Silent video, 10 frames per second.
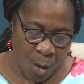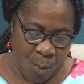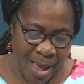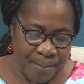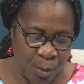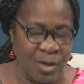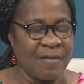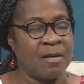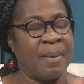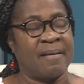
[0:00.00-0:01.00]
aware both
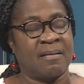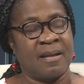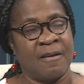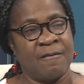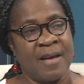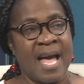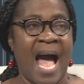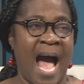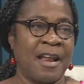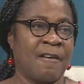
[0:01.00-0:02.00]
of the positive
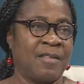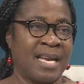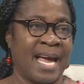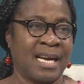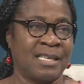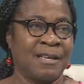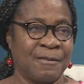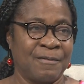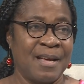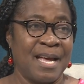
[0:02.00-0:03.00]
and of the
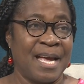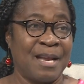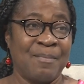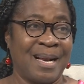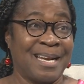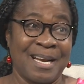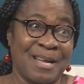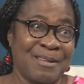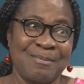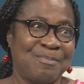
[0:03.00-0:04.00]
negative in building
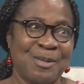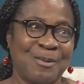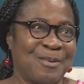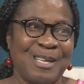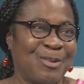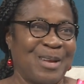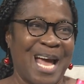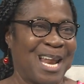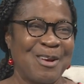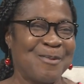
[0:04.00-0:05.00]
this beautiful
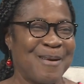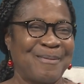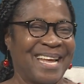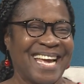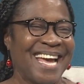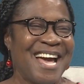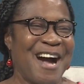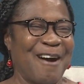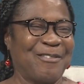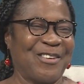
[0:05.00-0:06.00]
Twin Island Republic
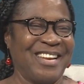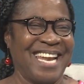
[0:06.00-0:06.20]
of